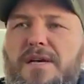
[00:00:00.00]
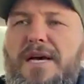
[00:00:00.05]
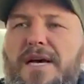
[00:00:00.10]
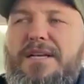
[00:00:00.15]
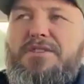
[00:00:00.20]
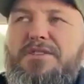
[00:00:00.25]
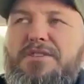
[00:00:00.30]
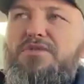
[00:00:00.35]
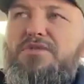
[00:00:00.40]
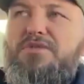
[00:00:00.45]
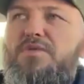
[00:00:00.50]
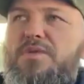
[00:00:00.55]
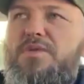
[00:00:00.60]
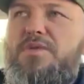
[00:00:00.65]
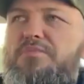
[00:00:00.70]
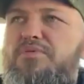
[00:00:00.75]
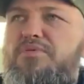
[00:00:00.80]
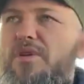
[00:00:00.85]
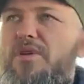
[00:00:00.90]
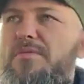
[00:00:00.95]
as you
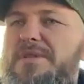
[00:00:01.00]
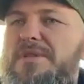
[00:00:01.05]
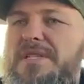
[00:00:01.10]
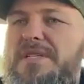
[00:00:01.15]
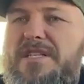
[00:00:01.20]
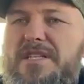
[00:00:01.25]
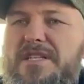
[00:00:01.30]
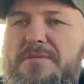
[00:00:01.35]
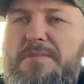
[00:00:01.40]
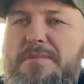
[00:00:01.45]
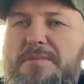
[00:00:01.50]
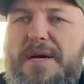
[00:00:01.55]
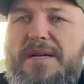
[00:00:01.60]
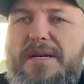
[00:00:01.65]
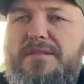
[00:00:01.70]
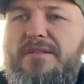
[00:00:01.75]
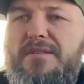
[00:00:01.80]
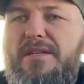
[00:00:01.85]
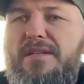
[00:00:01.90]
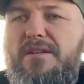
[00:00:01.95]
would probably
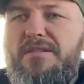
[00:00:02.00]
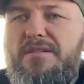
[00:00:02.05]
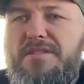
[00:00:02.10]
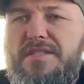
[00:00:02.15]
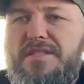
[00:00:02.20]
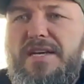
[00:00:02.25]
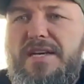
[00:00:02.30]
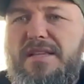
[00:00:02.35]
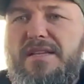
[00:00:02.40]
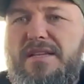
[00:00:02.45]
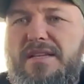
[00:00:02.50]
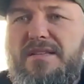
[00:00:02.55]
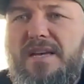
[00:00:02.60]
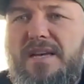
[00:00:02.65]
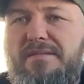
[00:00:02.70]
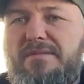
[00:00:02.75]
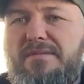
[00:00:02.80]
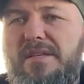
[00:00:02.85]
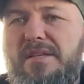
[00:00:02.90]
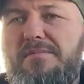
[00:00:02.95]
expect, and I'd say that's
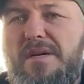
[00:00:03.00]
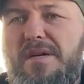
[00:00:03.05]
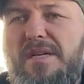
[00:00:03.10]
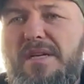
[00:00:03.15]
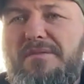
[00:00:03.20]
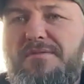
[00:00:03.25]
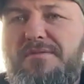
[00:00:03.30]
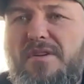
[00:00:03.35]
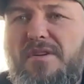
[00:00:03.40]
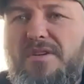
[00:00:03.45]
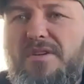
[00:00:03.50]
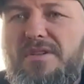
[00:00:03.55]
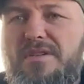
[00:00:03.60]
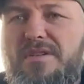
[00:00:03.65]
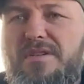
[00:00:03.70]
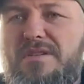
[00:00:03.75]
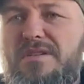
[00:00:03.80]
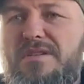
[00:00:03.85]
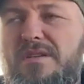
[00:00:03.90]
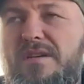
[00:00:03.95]
heavily money
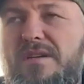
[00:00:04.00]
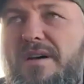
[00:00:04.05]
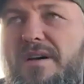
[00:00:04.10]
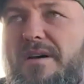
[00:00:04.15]
focused.